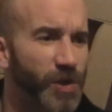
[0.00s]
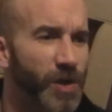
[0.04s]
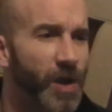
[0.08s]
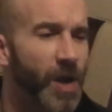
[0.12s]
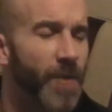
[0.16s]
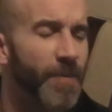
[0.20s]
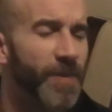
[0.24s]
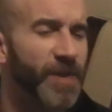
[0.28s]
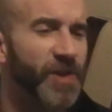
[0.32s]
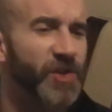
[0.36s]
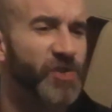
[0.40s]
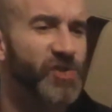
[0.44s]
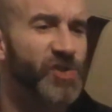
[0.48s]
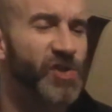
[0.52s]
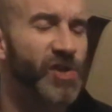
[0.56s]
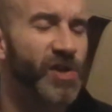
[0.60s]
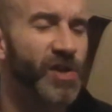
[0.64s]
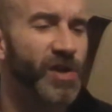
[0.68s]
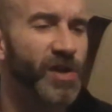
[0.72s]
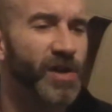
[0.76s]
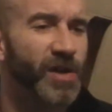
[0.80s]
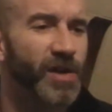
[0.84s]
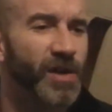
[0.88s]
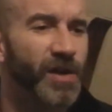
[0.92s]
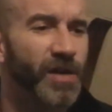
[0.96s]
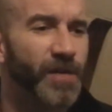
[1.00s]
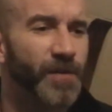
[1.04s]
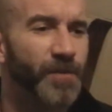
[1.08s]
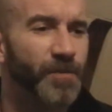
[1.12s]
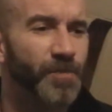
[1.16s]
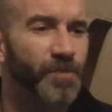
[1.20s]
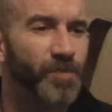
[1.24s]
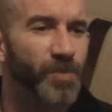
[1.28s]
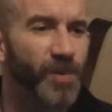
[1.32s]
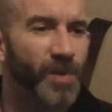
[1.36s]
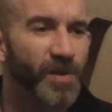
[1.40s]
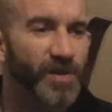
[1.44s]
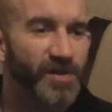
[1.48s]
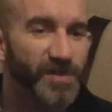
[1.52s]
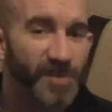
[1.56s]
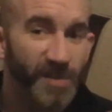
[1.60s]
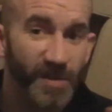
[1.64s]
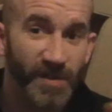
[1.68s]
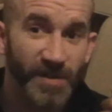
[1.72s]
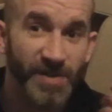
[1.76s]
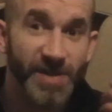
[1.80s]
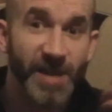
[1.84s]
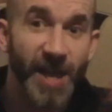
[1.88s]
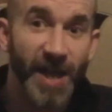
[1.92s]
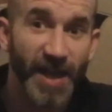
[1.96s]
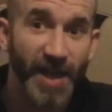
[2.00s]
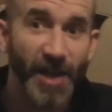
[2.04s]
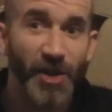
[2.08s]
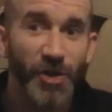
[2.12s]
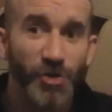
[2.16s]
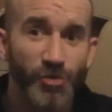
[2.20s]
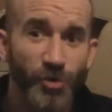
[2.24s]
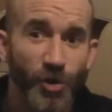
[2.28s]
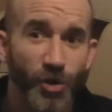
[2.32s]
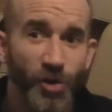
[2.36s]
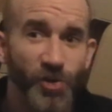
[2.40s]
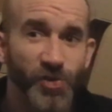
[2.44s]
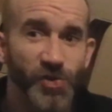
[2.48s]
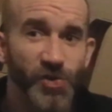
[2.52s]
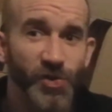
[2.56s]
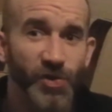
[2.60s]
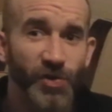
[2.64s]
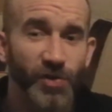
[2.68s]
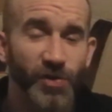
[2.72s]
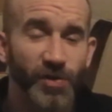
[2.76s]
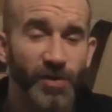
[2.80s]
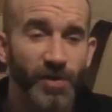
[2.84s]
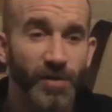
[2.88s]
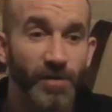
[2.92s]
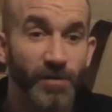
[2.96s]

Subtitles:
Because taking drugs,